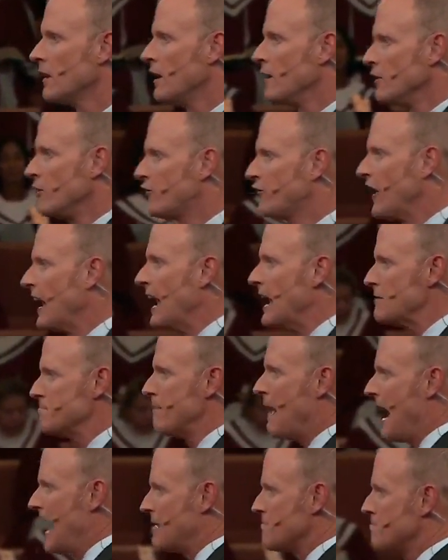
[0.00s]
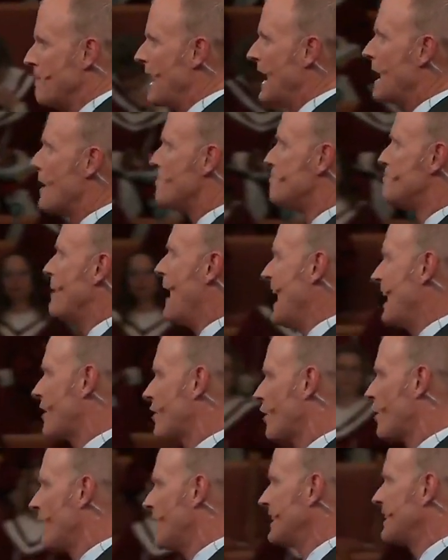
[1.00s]
You see, it might be a
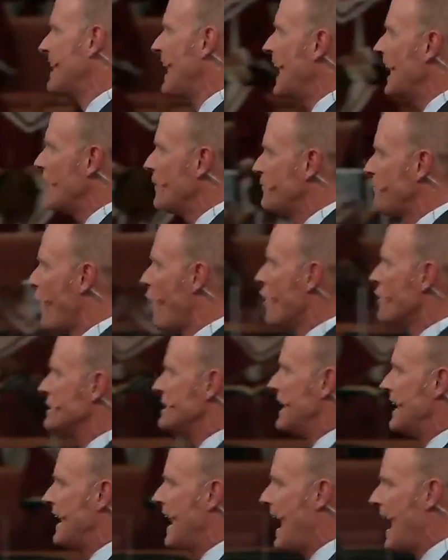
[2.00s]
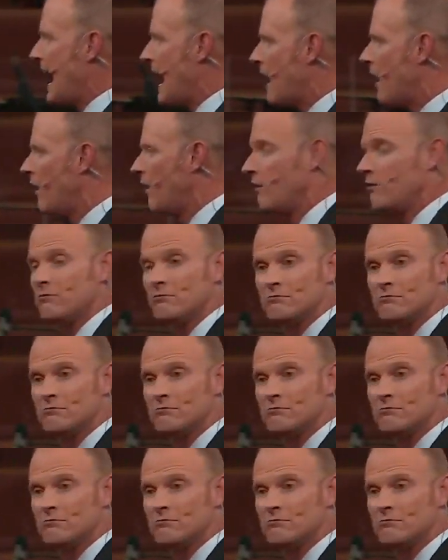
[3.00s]
baker in California now.